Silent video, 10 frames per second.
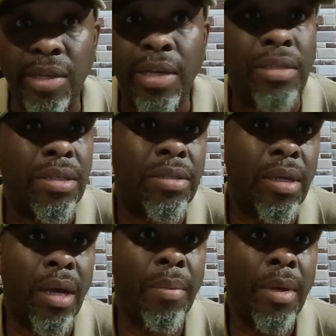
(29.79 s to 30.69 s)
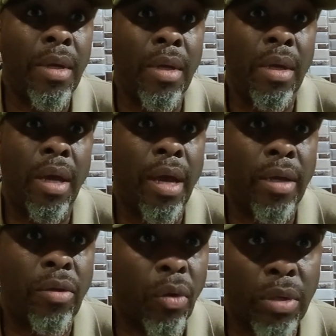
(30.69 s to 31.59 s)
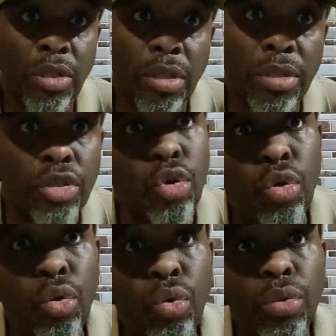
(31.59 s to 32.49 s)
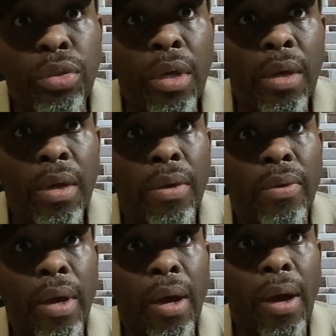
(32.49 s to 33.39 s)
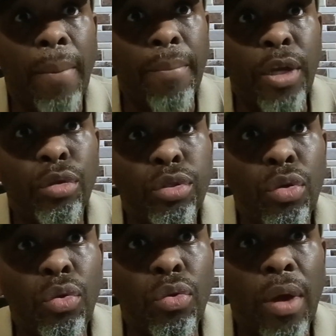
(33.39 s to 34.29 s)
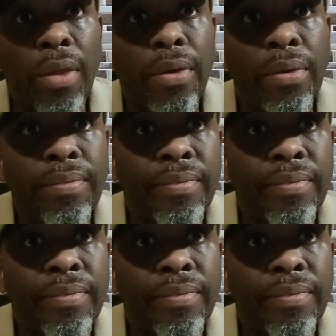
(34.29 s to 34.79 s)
Texas, at Corsicana Schools, middle school, rather.